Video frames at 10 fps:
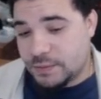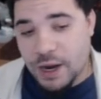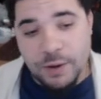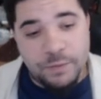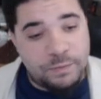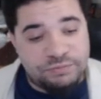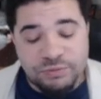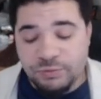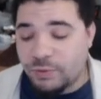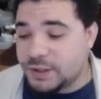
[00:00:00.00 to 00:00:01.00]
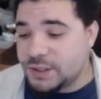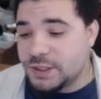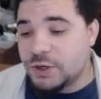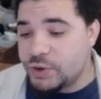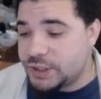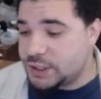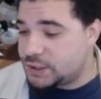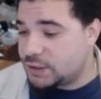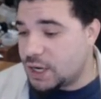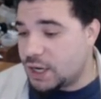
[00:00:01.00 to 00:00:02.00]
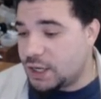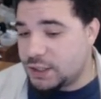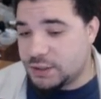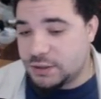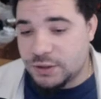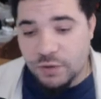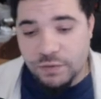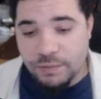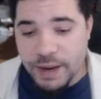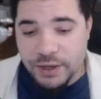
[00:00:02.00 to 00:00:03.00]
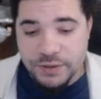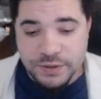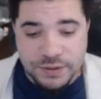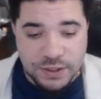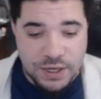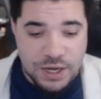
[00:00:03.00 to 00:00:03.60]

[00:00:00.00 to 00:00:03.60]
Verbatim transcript: I wasn't going to uh, go for banners,